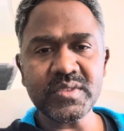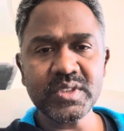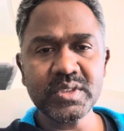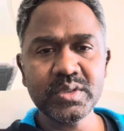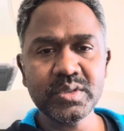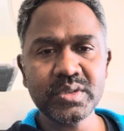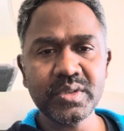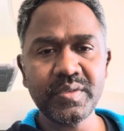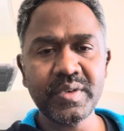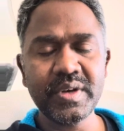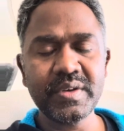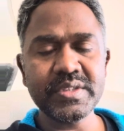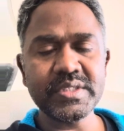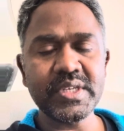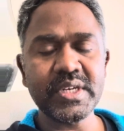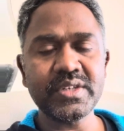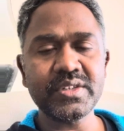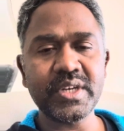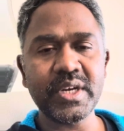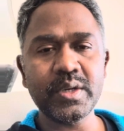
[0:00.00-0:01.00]
So when I was
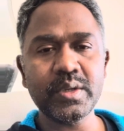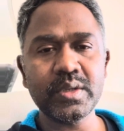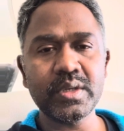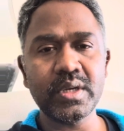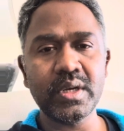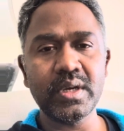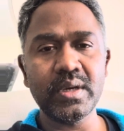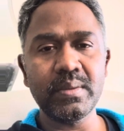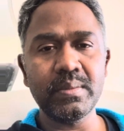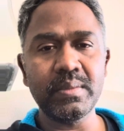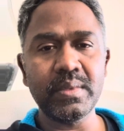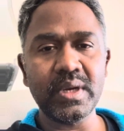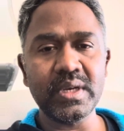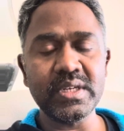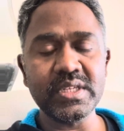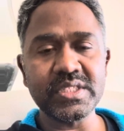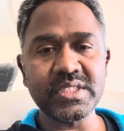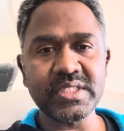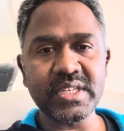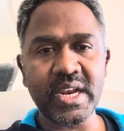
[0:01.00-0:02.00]
like trying to
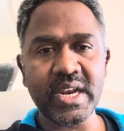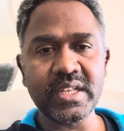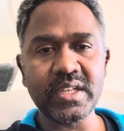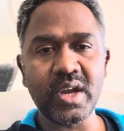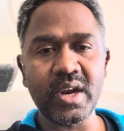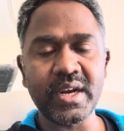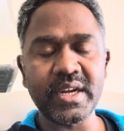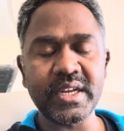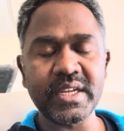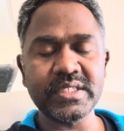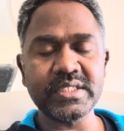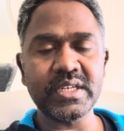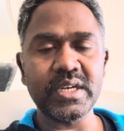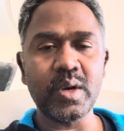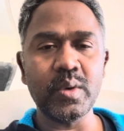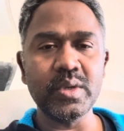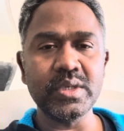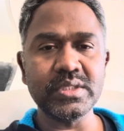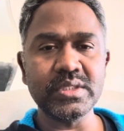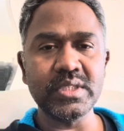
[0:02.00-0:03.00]
understand the architecture, how
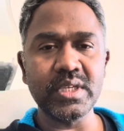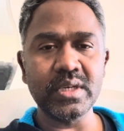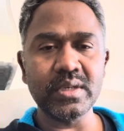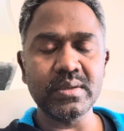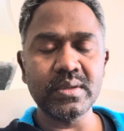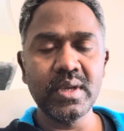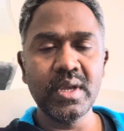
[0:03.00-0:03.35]
does the